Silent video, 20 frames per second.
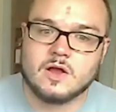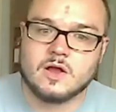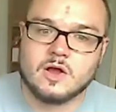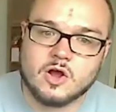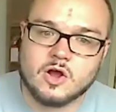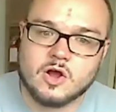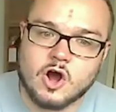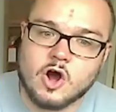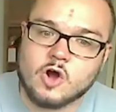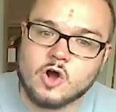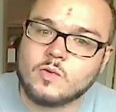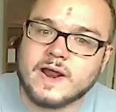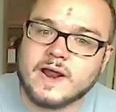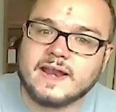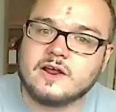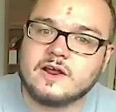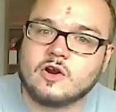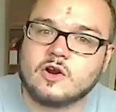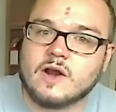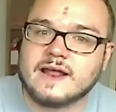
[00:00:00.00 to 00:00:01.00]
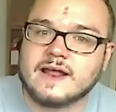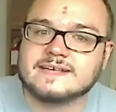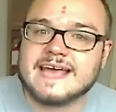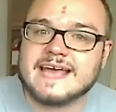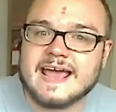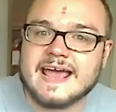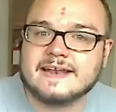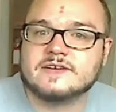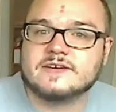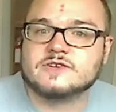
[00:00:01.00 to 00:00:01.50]
Already our
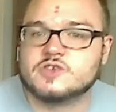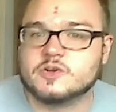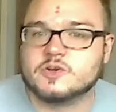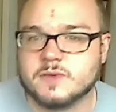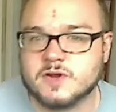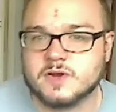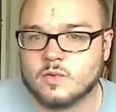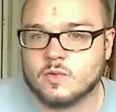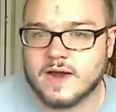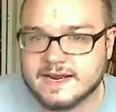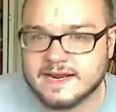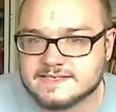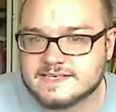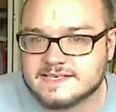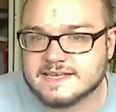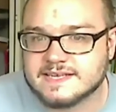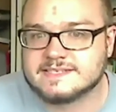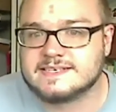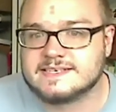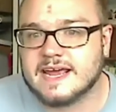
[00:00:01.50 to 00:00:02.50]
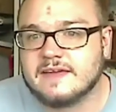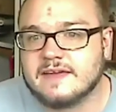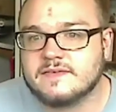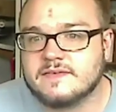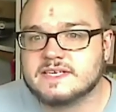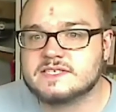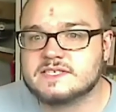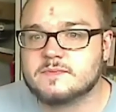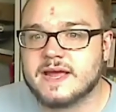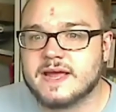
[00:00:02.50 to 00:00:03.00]
antennas should be raised as
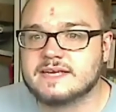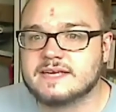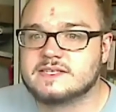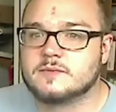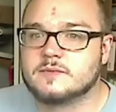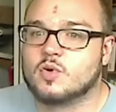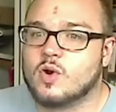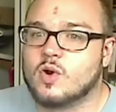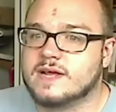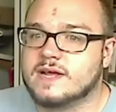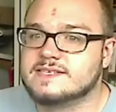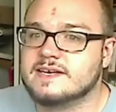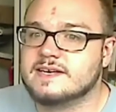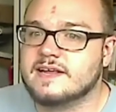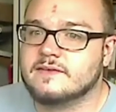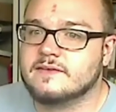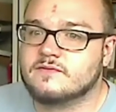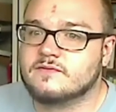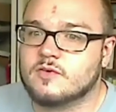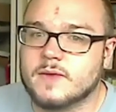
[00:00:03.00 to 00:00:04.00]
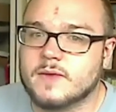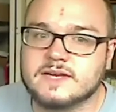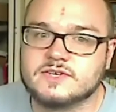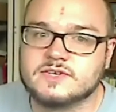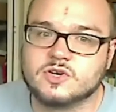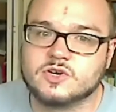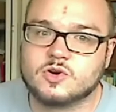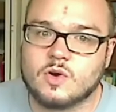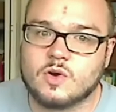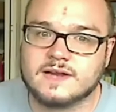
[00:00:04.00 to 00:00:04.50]
Davies makes the present
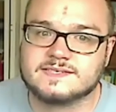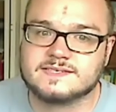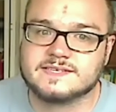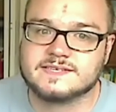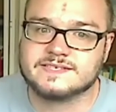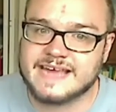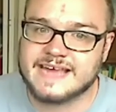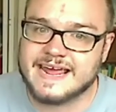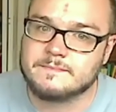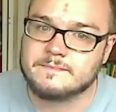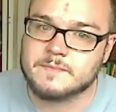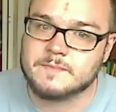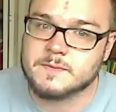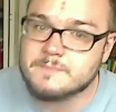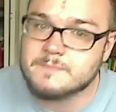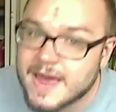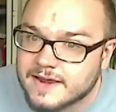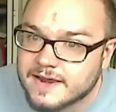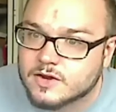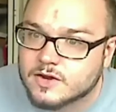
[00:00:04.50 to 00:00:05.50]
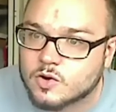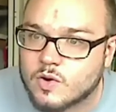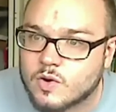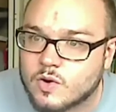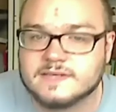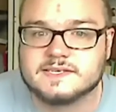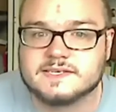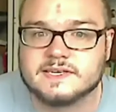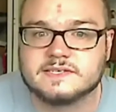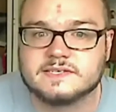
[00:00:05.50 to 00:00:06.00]
information crisis a mimetic
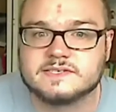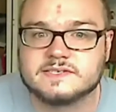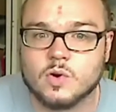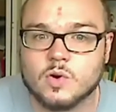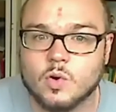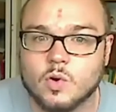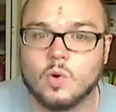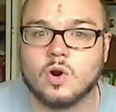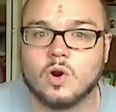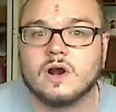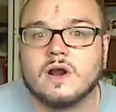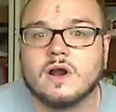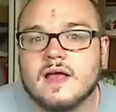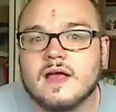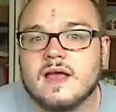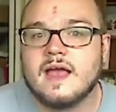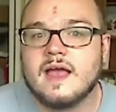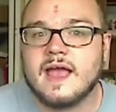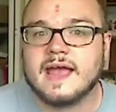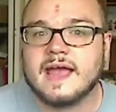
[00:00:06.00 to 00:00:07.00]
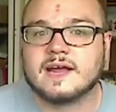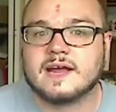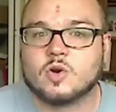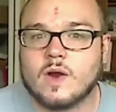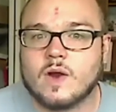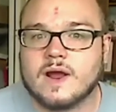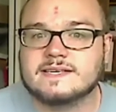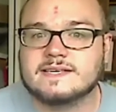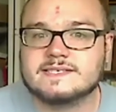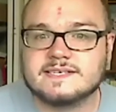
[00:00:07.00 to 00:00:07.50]
crisis, or a
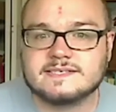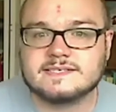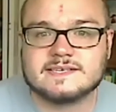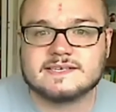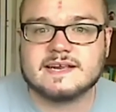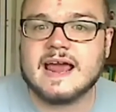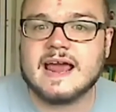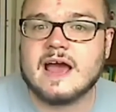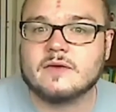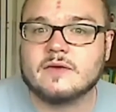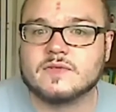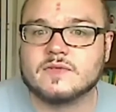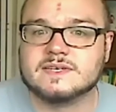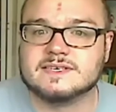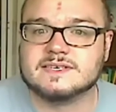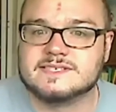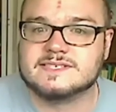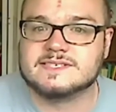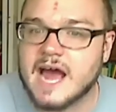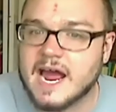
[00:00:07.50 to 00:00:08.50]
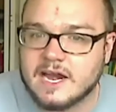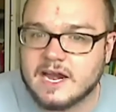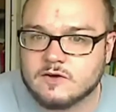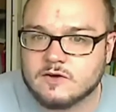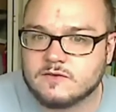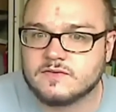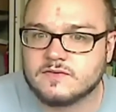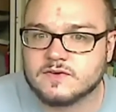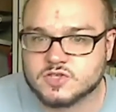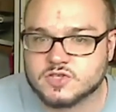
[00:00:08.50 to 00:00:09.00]
crisis in how the desire
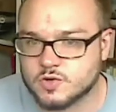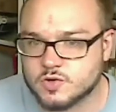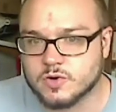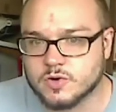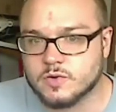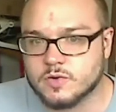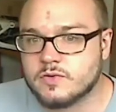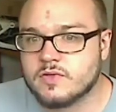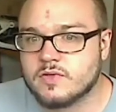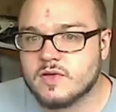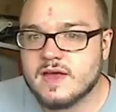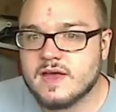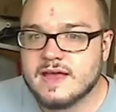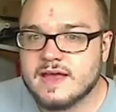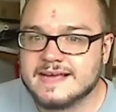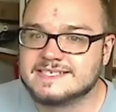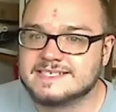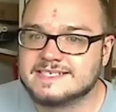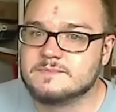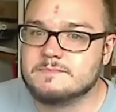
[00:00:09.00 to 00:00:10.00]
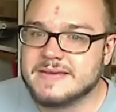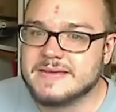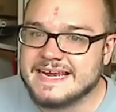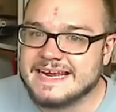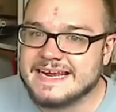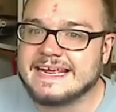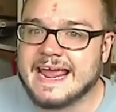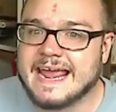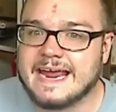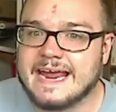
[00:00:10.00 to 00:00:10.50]
for truth is
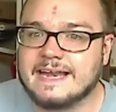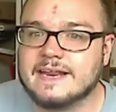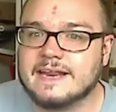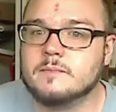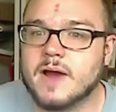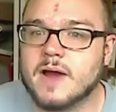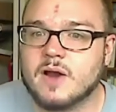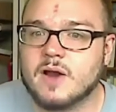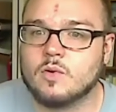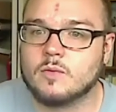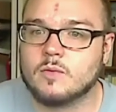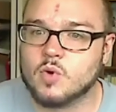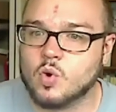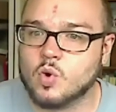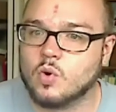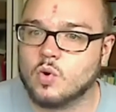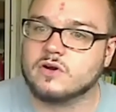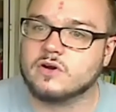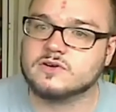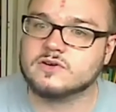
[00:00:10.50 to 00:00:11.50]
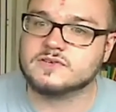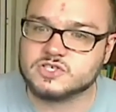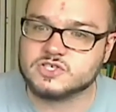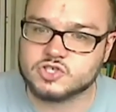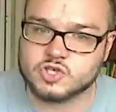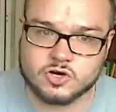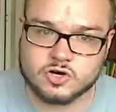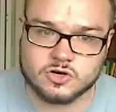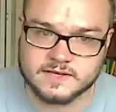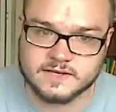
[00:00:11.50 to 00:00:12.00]
mediated by reporters and
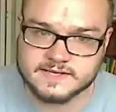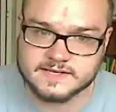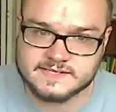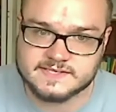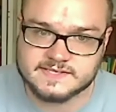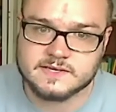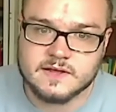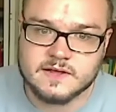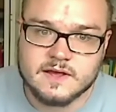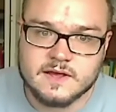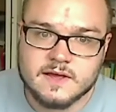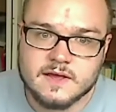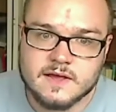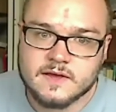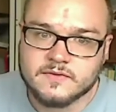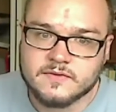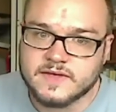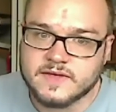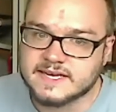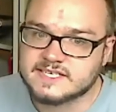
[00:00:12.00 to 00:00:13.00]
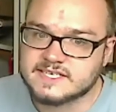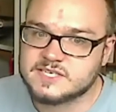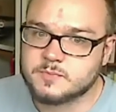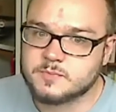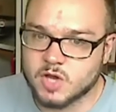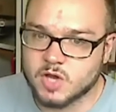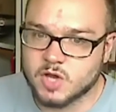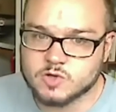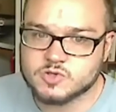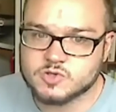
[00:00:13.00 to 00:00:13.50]
journalists. The
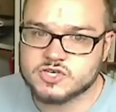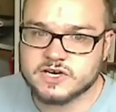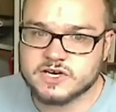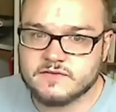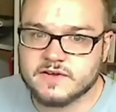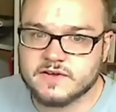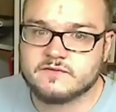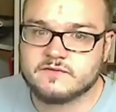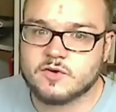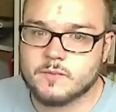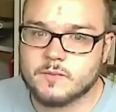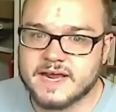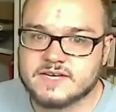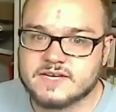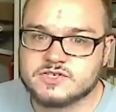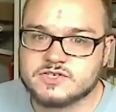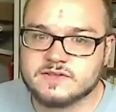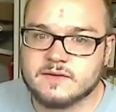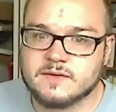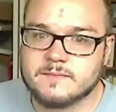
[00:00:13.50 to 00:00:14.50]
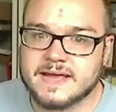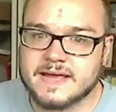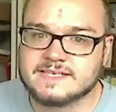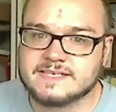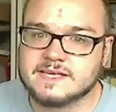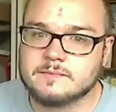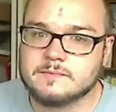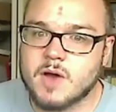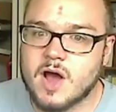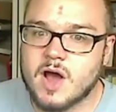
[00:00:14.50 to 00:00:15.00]
explosion of information that makes
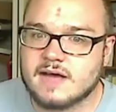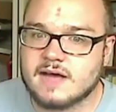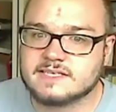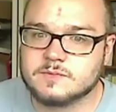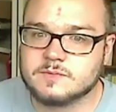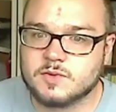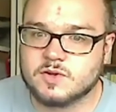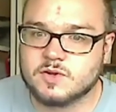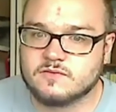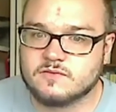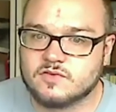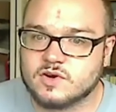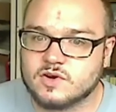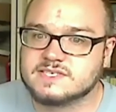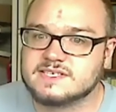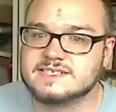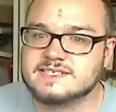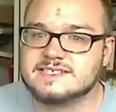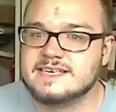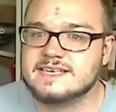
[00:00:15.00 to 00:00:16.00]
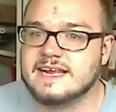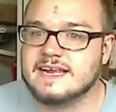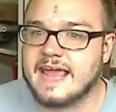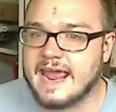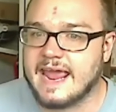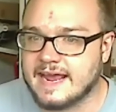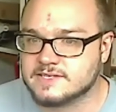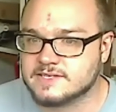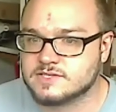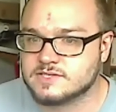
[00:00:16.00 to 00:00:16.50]
it possible for us to seek
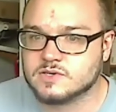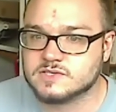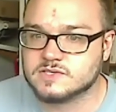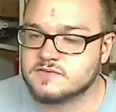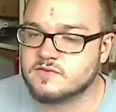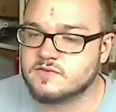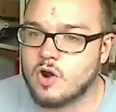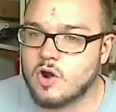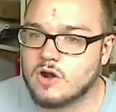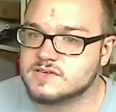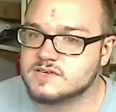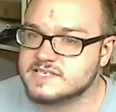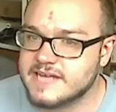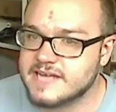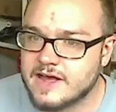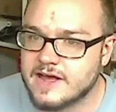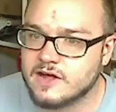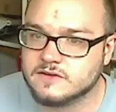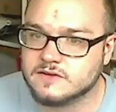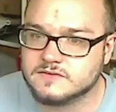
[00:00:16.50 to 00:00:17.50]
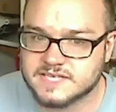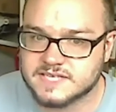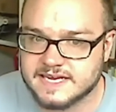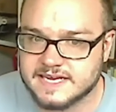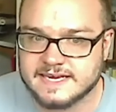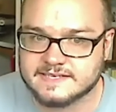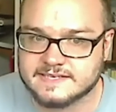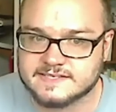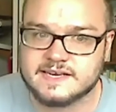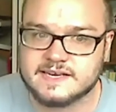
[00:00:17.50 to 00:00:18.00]
answers for ourselves
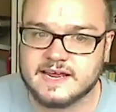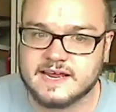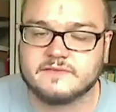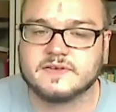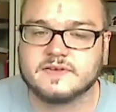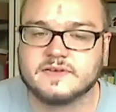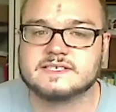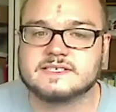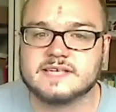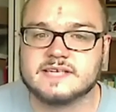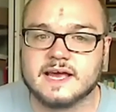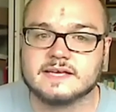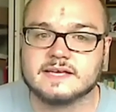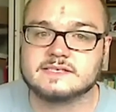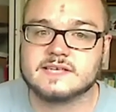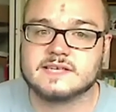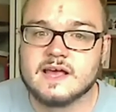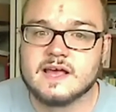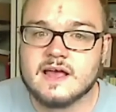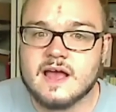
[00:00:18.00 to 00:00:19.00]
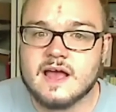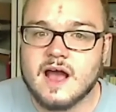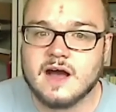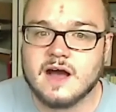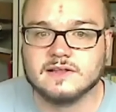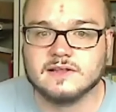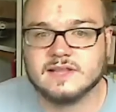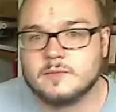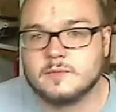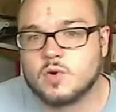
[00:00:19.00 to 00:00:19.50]
is, Davies says, a
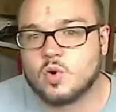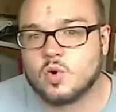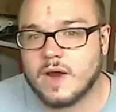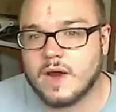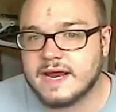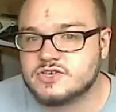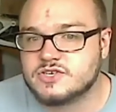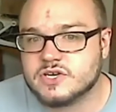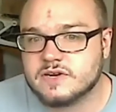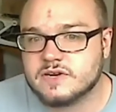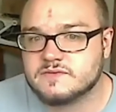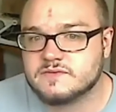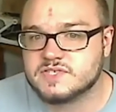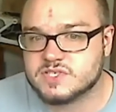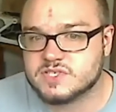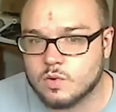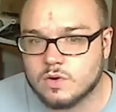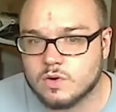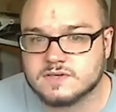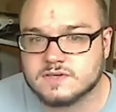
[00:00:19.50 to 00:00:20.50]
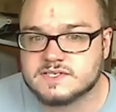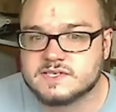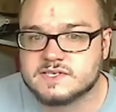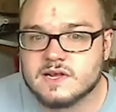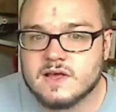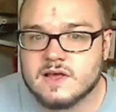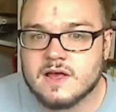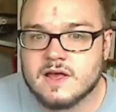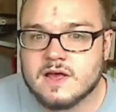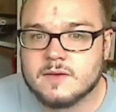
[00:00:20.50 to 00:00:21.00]
liberation of sorts,
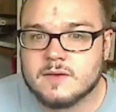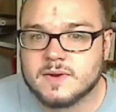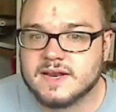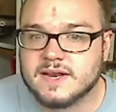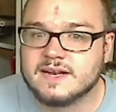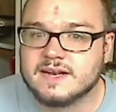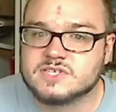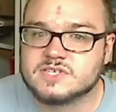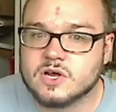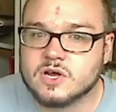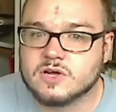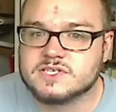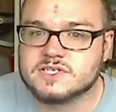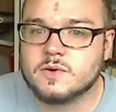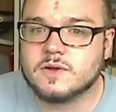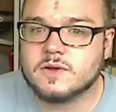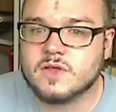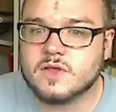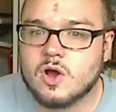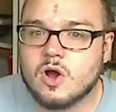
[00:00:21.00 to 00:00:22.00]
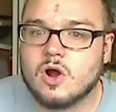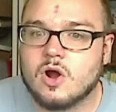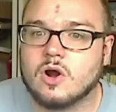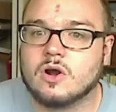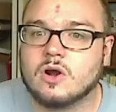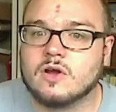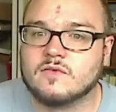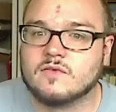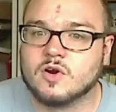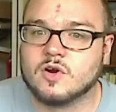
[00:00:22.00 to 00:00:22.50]
but it is also at the
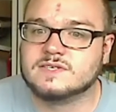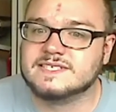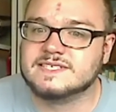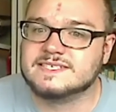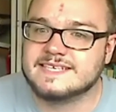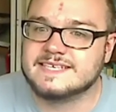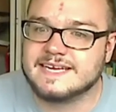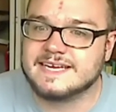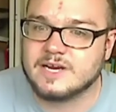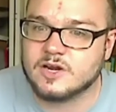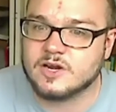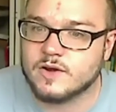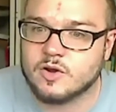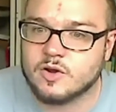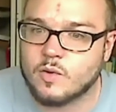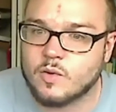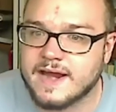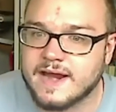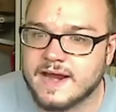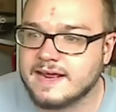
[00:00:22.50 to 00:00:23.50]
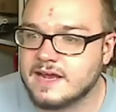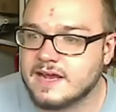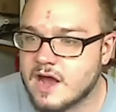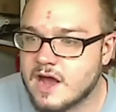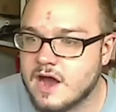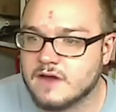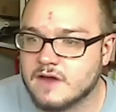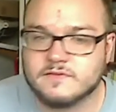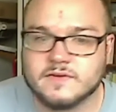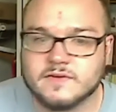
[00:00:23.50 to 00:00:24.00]
heart of our deteriorating
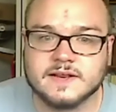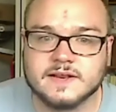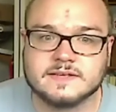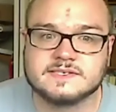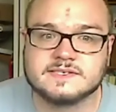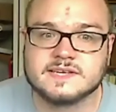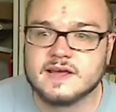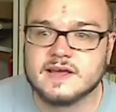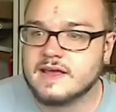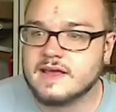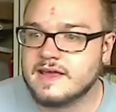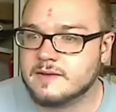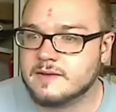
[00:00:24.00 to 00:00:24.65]
confidence in